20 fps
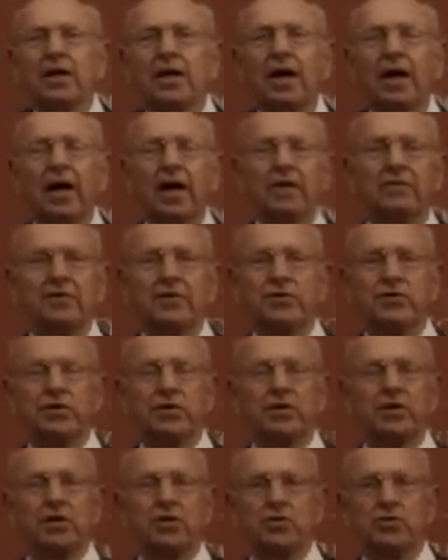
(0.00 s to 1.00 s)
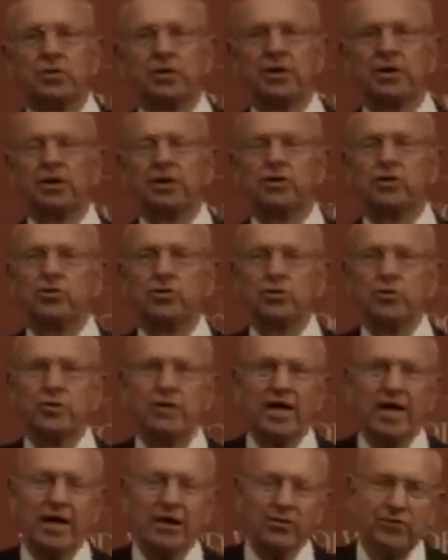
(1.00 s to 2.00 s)
I visited Israel in
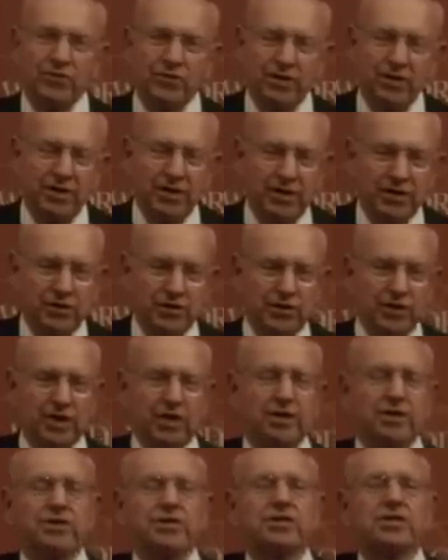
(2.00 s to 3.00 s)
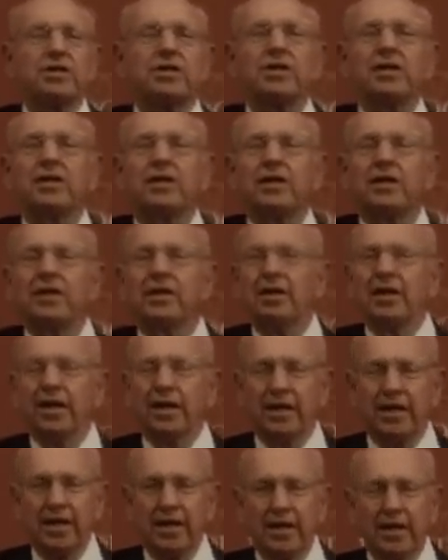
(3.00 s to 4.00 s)
2006
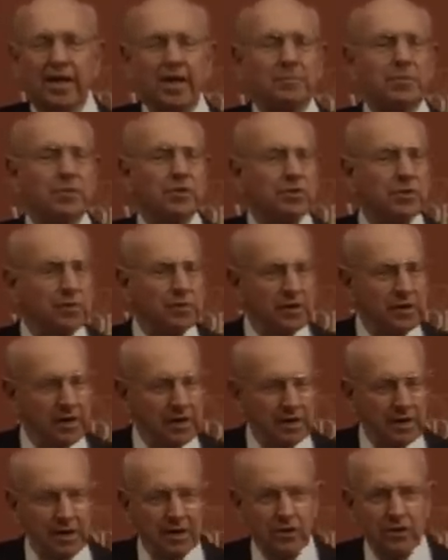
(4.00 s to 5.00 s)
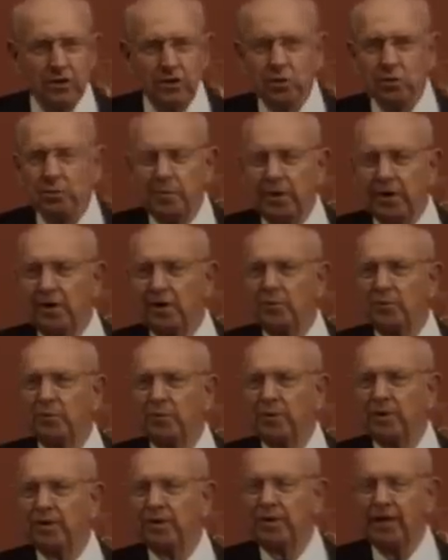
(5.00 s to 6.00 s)
and had an opportunity then to speak
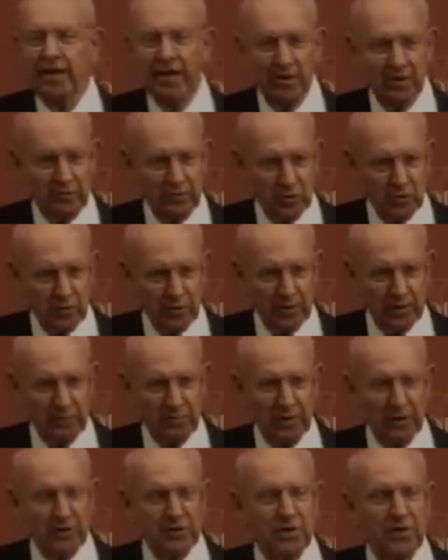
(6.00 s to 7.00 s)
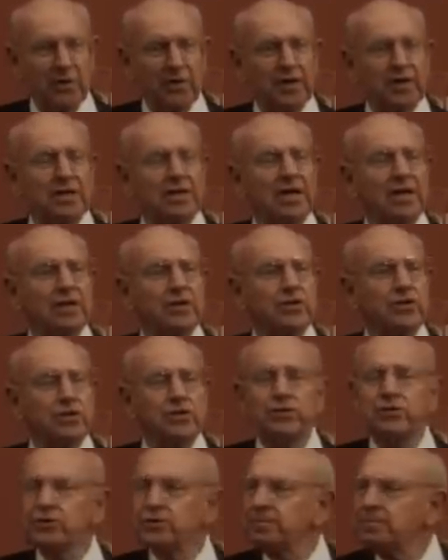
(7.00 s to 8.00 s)
with the head of Israeli military
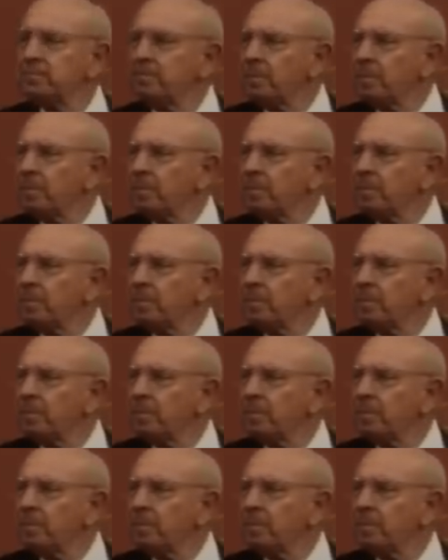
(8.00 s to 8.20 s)
intelligence